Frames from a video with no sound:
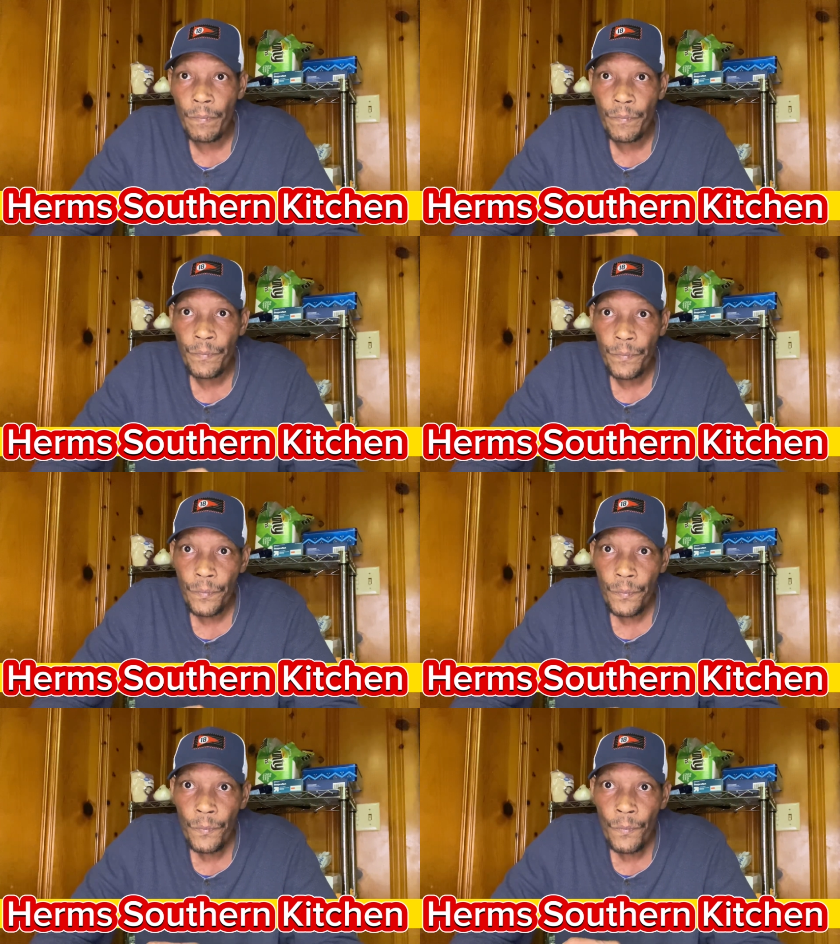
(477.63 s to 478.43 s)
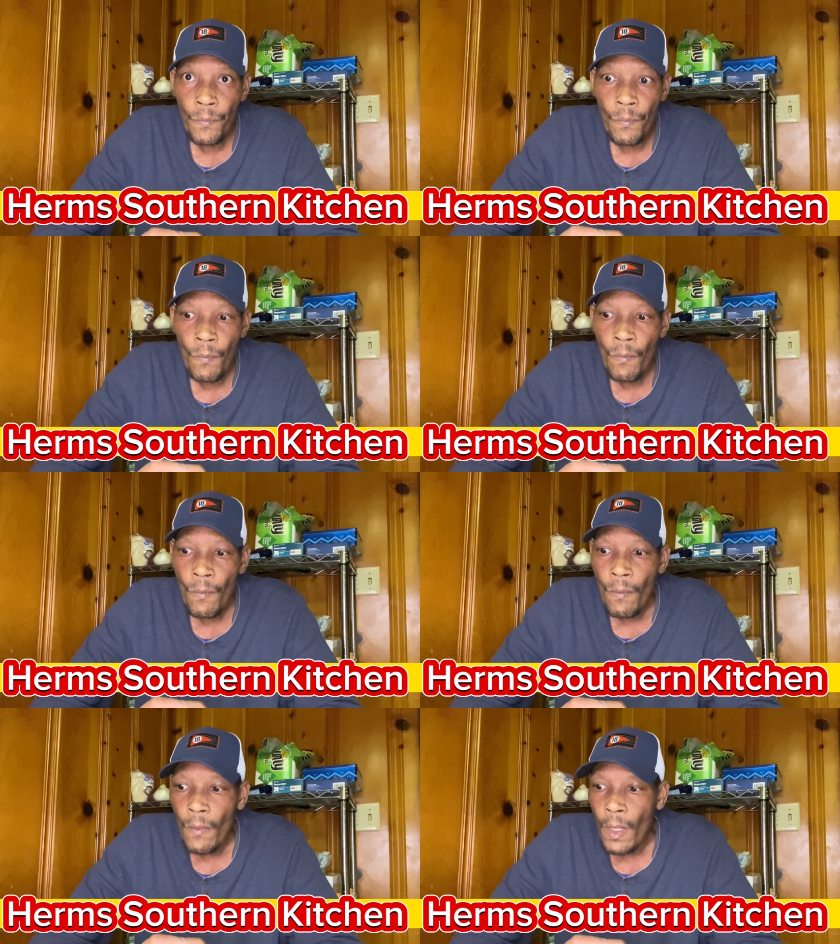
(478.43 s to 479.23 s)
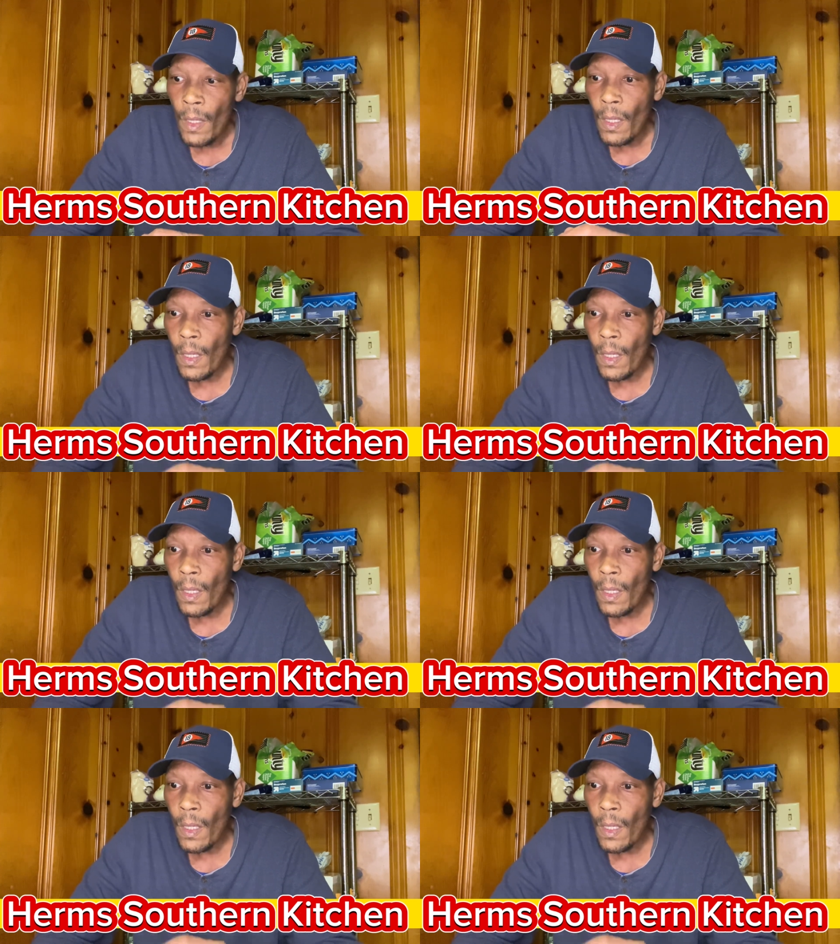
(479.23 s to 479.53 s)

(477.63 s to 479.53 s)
Nobody speaks.